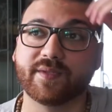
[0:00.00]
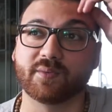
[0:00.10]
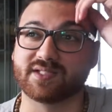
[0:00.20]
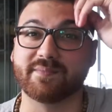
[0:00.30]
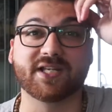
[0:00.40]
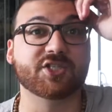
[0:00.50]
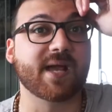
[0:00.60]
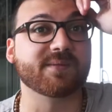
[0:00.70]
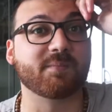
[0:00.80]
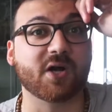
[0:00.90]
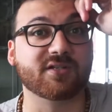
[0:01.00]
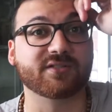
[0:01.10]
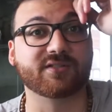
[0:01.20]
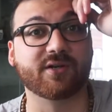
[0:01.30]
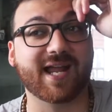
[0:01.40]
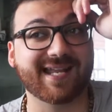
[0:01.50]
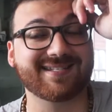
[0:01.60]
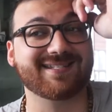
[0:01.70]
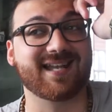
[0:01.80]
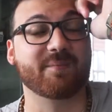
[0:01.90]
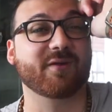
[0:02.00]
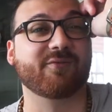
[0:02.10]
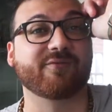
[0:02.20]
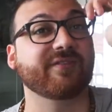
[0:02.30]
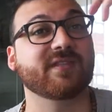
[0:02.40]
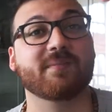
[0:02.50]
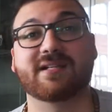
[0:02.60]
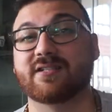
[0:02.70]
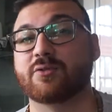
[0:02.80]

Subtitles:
It was a Mini Champs Boxster S. I bought for $50.